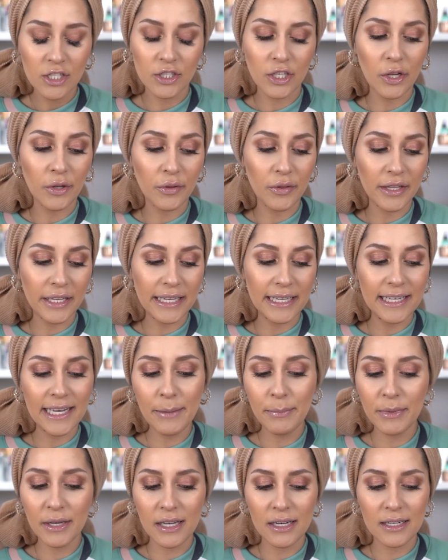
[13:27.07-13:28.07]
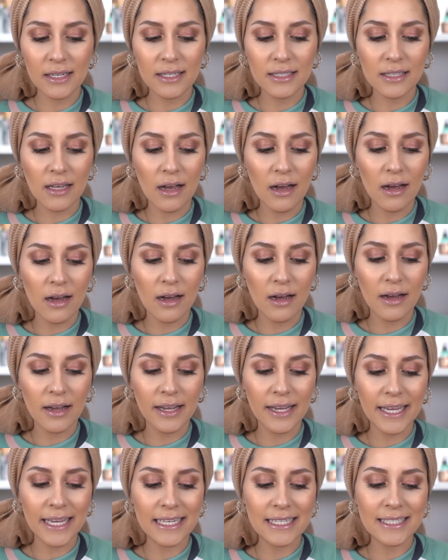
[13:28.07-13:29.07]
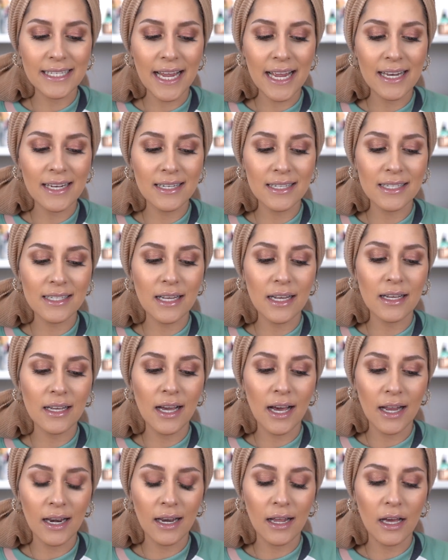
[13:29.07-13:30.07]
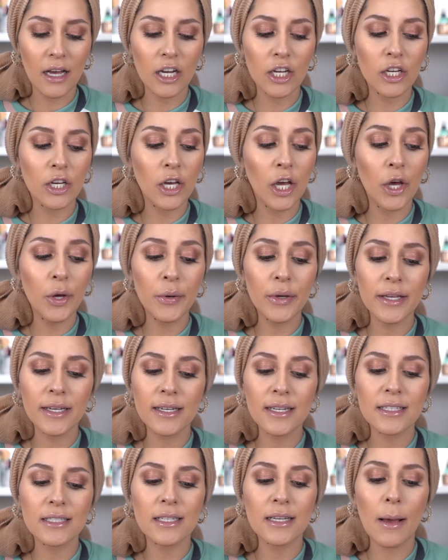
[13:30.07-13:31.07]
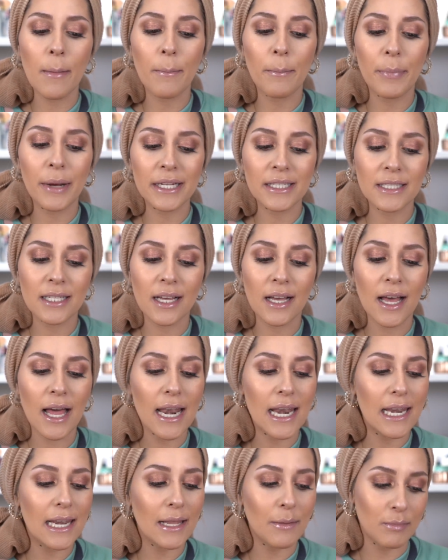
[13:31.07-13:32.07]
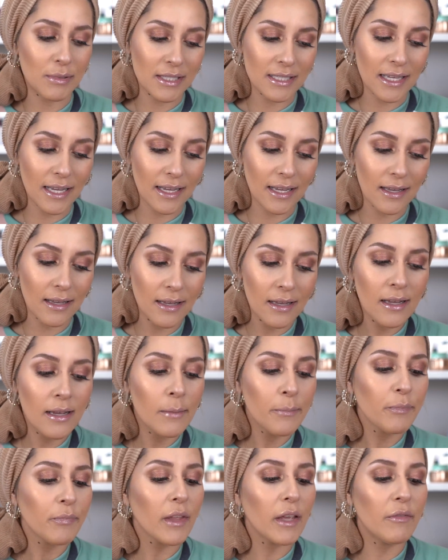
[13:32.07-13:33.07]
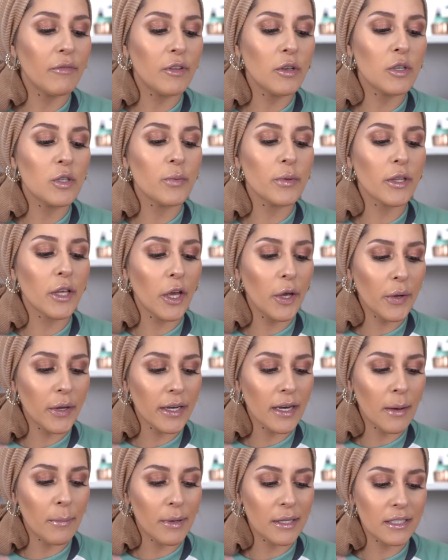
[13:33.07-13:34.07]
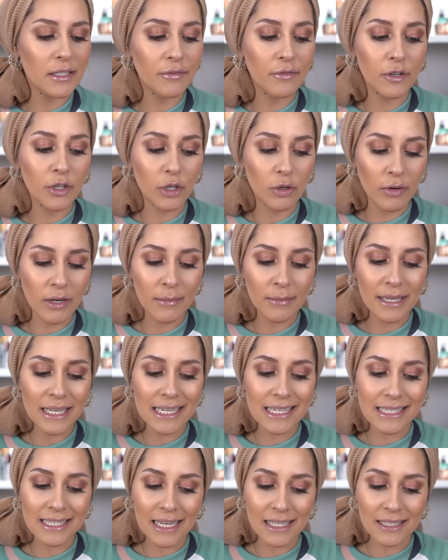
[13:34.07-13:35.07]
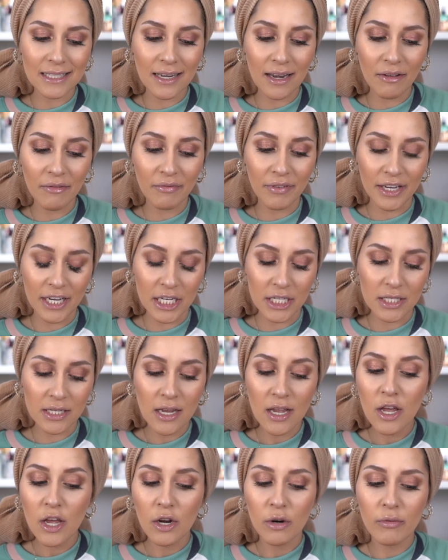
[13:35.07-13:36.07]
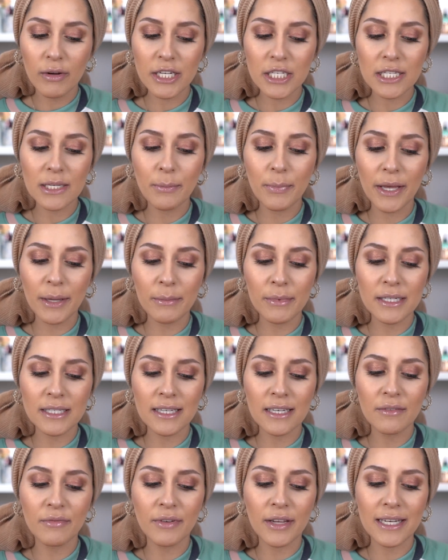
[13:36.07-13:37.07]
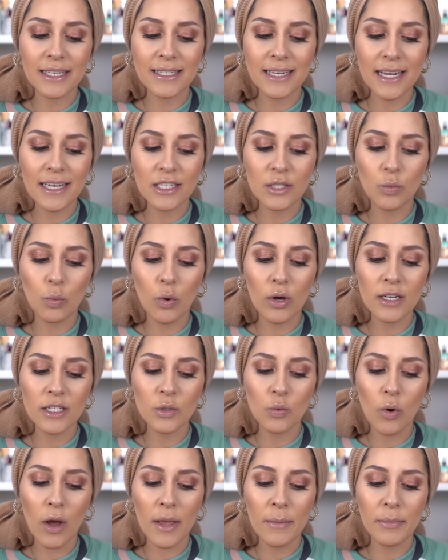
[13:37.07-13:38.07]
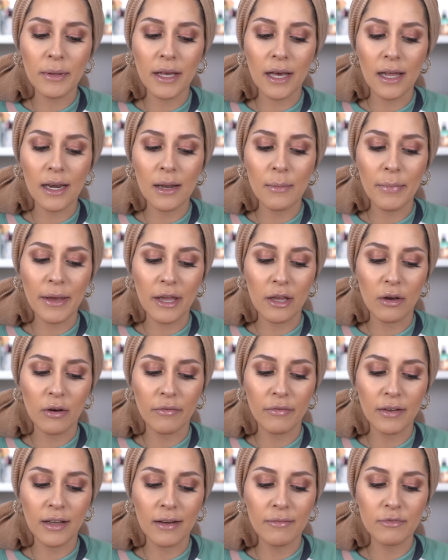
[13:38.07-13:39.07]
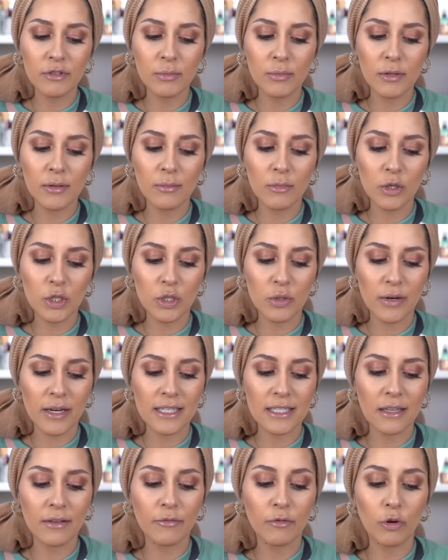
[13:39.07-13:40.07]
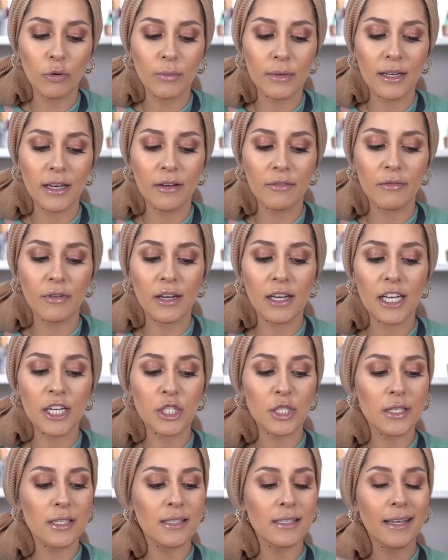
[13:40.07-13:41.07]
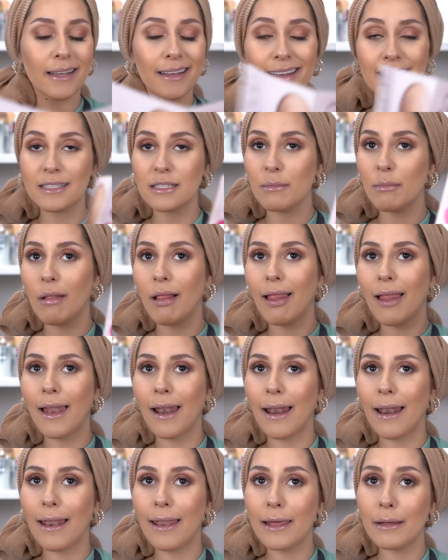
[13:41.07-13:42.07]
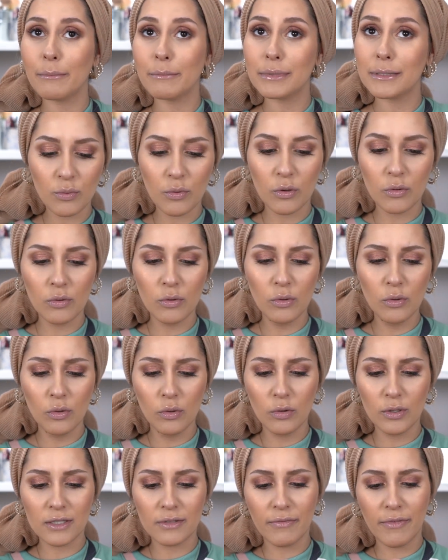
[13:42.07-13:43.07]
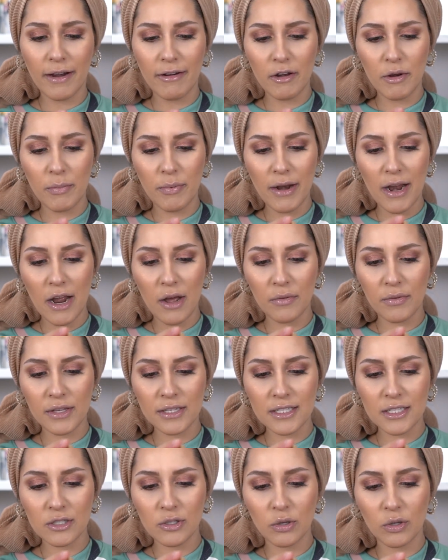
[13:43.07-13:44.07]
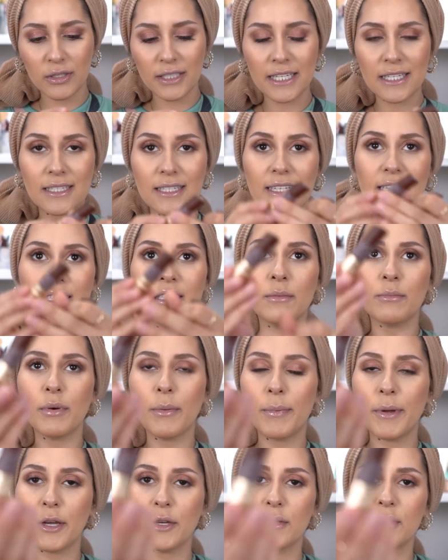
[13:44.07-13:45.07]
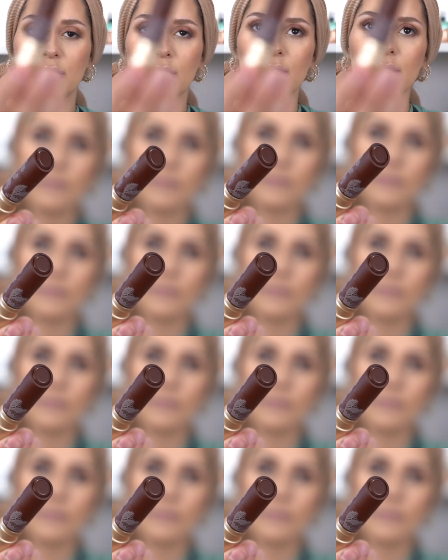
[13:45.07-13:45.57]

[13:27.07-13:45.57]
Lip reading: So the lip colours are Intense Colour Coconut Butter Lipstick. Infused with coconut butter for a creamy satin finish. Richly pigmented for intense one-swipe colour payoff. Comfortable moisturising formula for luscious, kissable lips. Ooh, it's very brown. This is called Indecent Proposal.